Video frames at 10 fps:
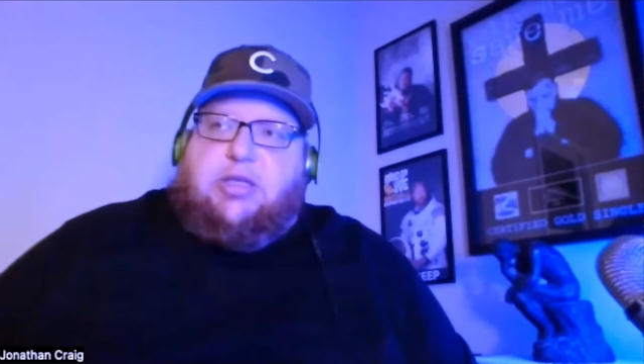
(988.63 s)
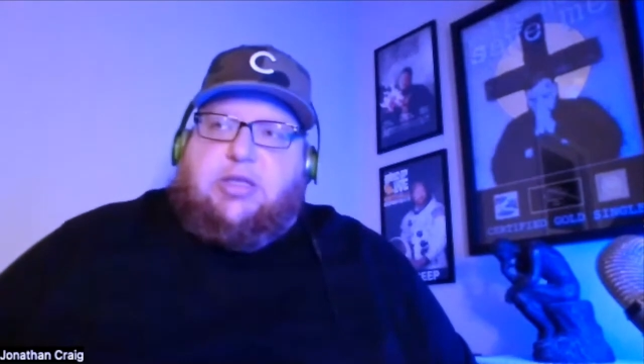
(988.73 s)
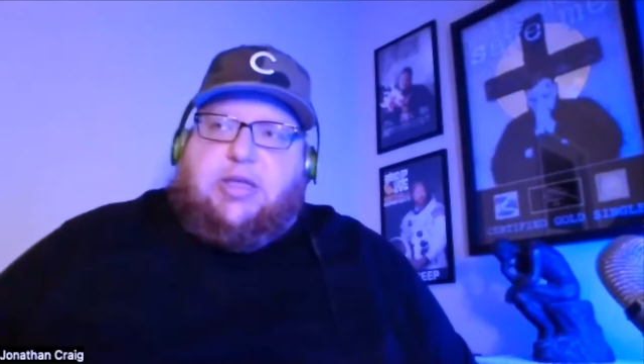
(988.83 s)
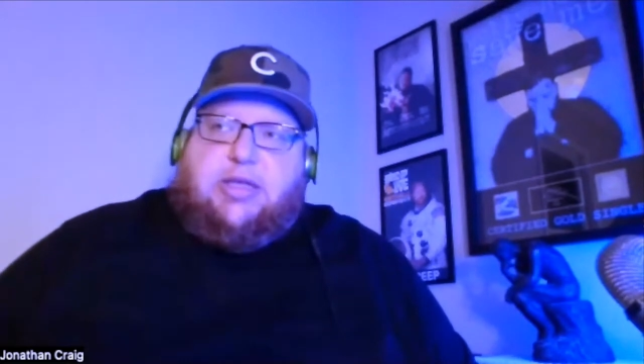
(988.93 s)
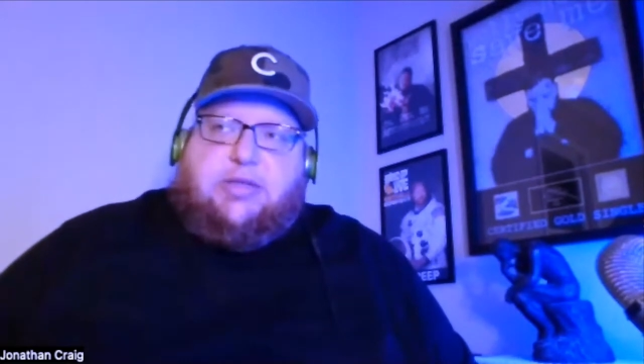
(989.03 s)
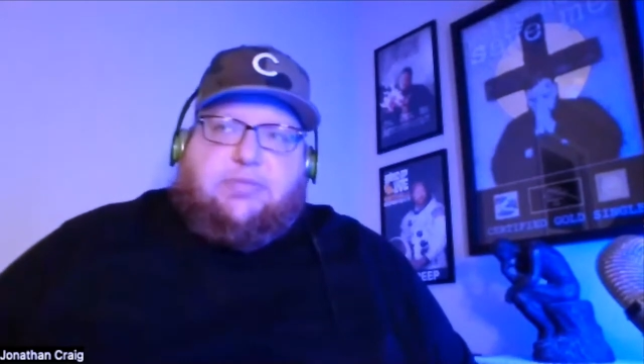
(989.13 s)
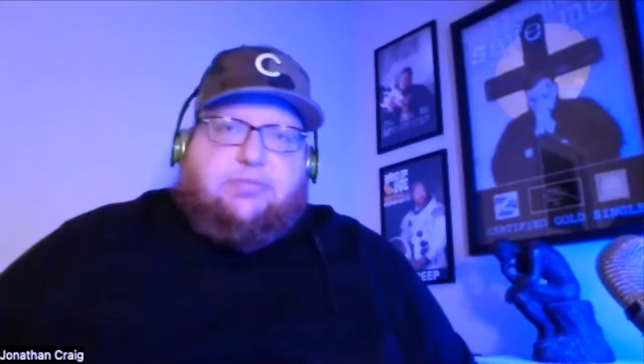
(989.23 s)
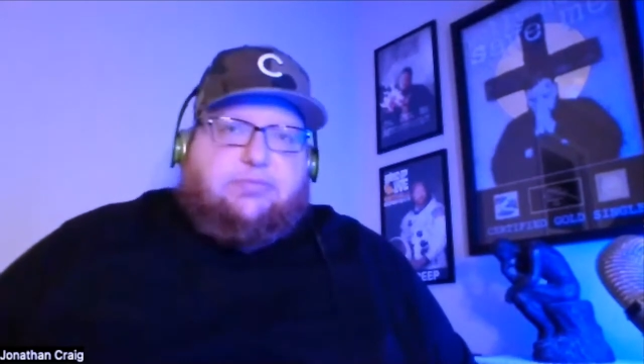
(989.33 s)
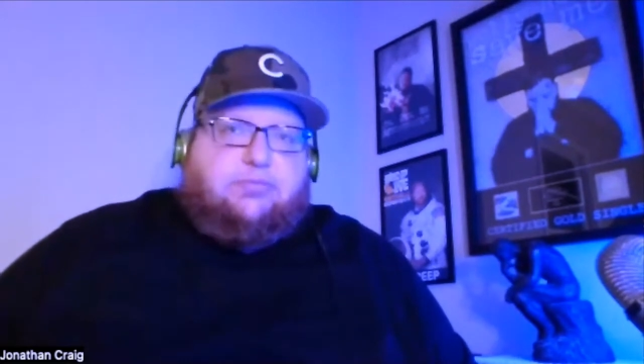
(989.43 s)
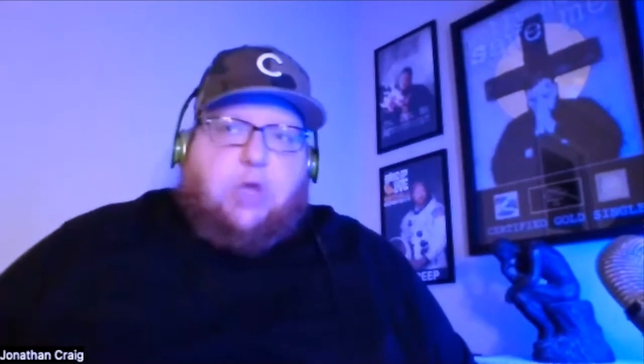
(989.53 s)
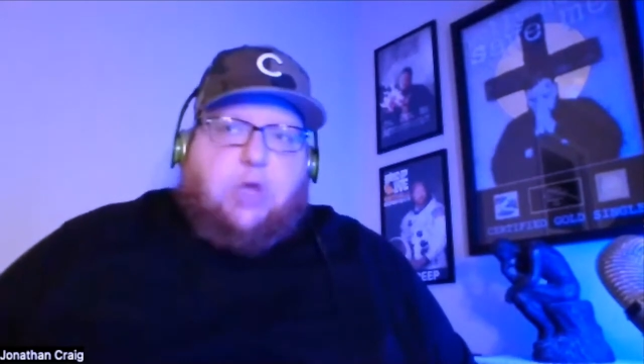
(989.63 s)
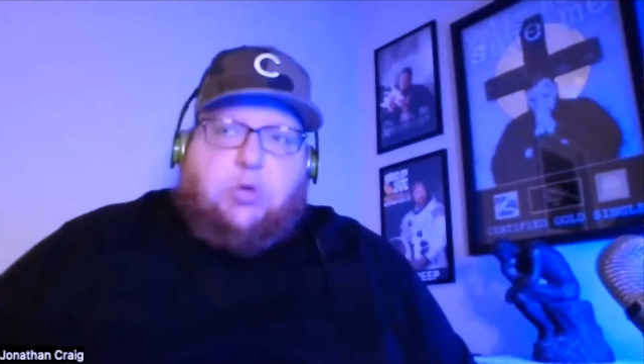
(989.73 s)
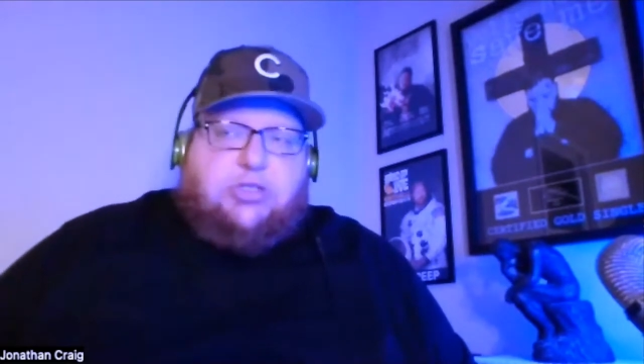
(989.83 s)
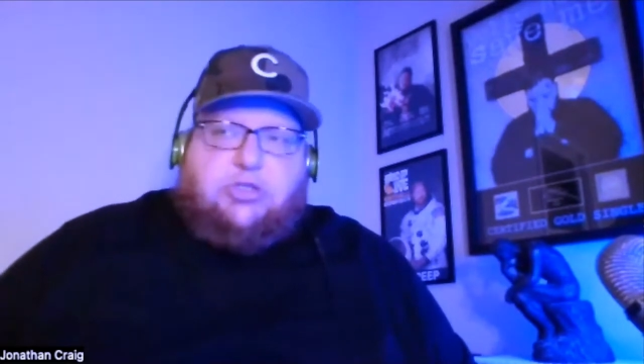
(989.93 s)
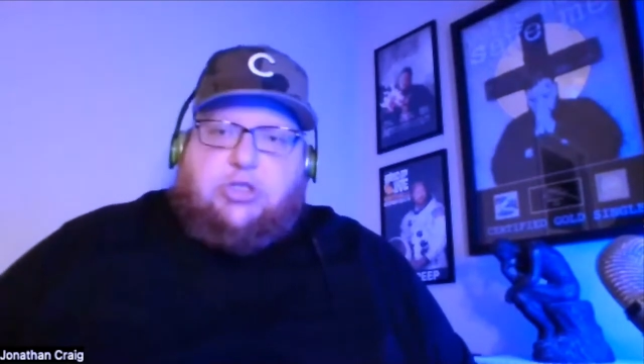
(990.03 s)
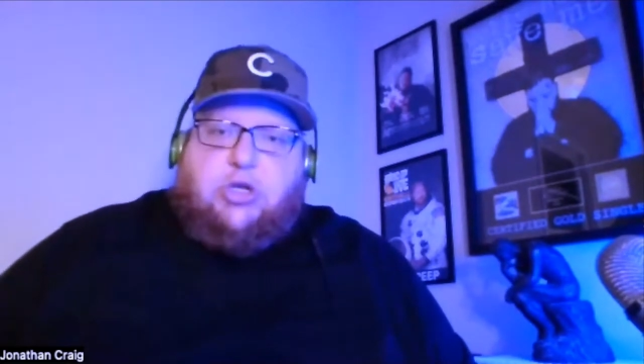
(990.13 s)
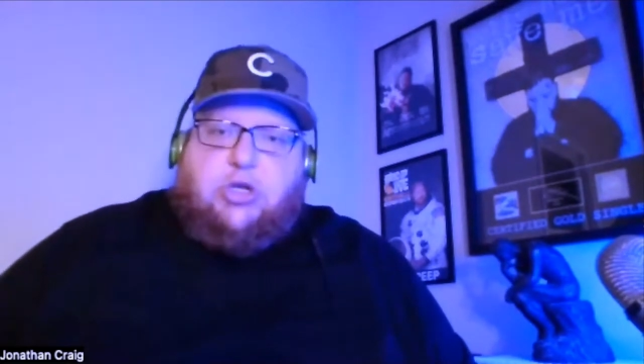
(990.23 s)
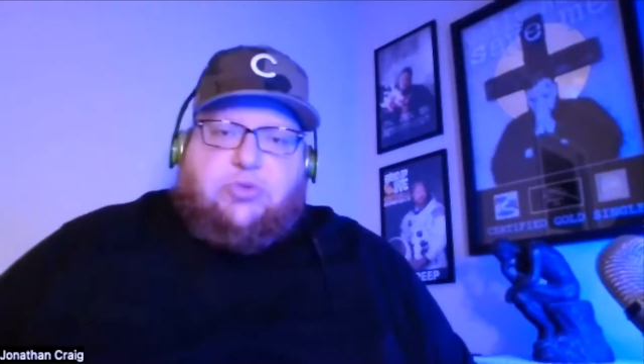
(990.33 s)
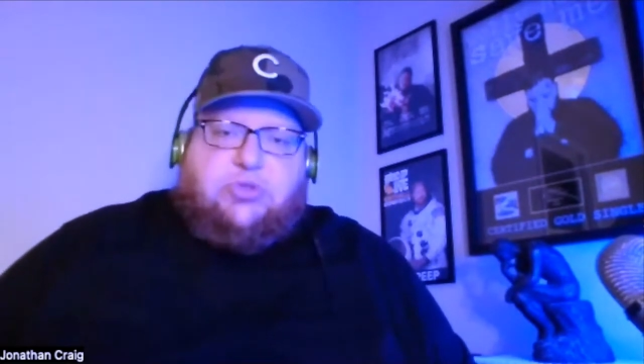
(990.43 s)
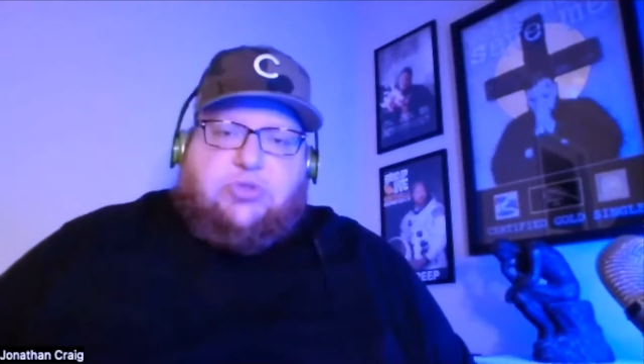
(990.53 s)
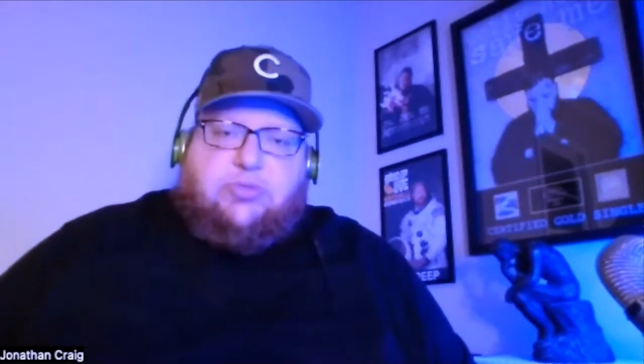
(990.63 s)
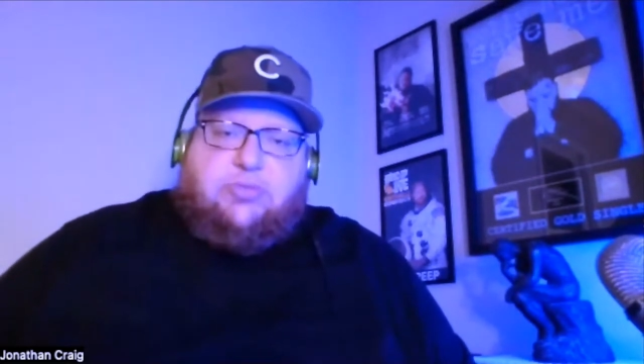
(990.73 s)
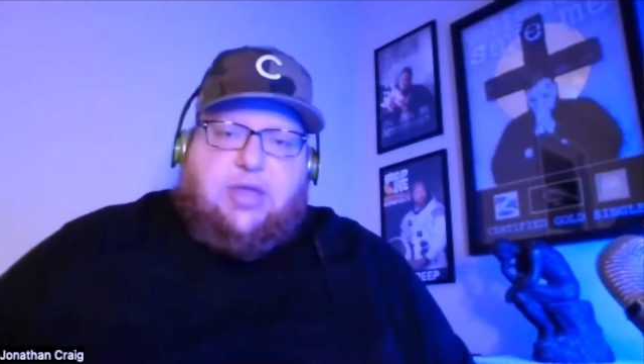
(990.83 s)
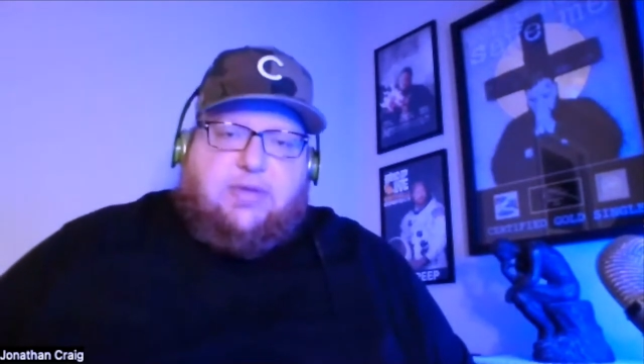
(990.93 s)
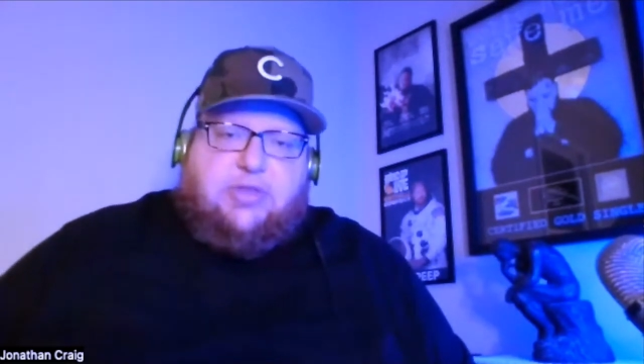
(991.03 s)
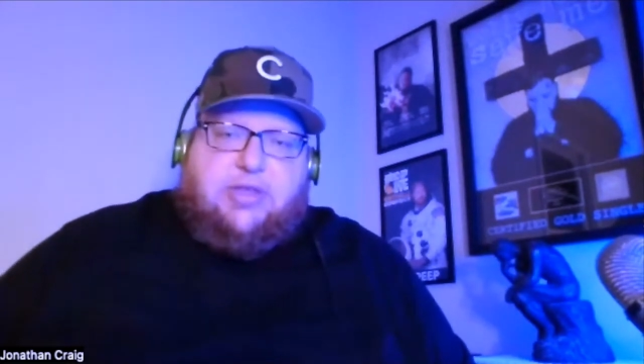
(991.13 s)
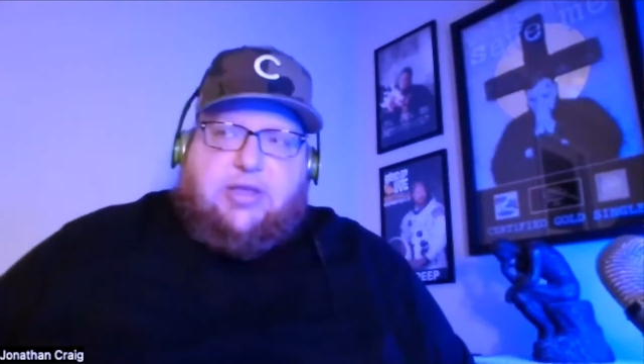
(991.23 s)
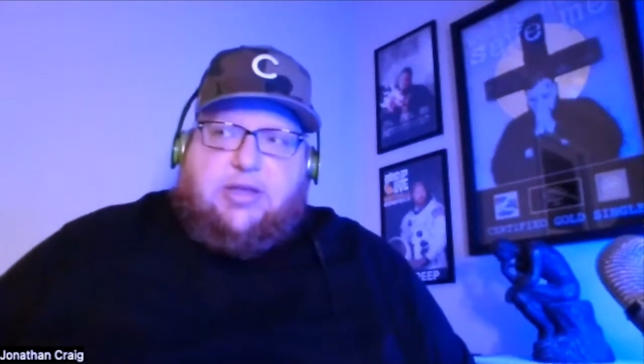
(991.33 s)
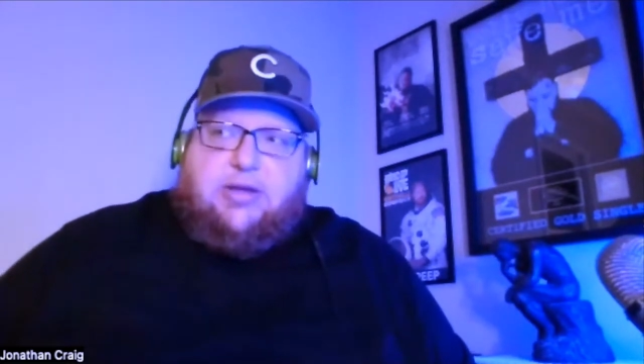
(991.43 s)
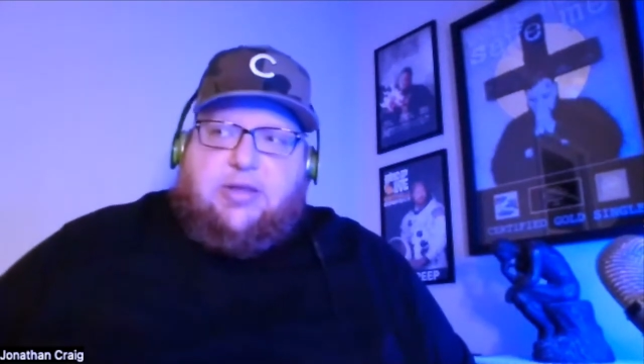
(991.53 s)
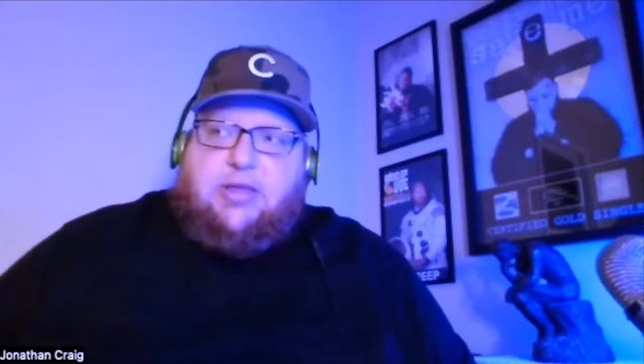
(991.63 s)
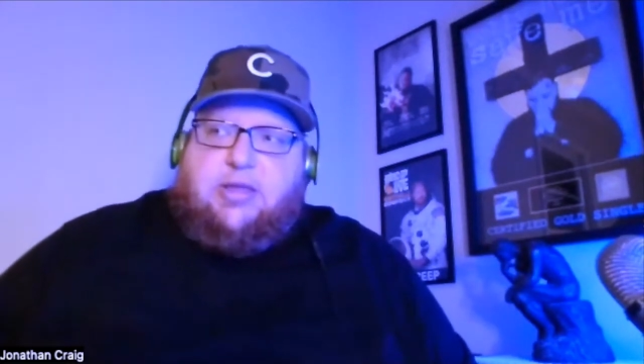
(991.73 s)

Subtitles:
uh, hosting the shows, everything.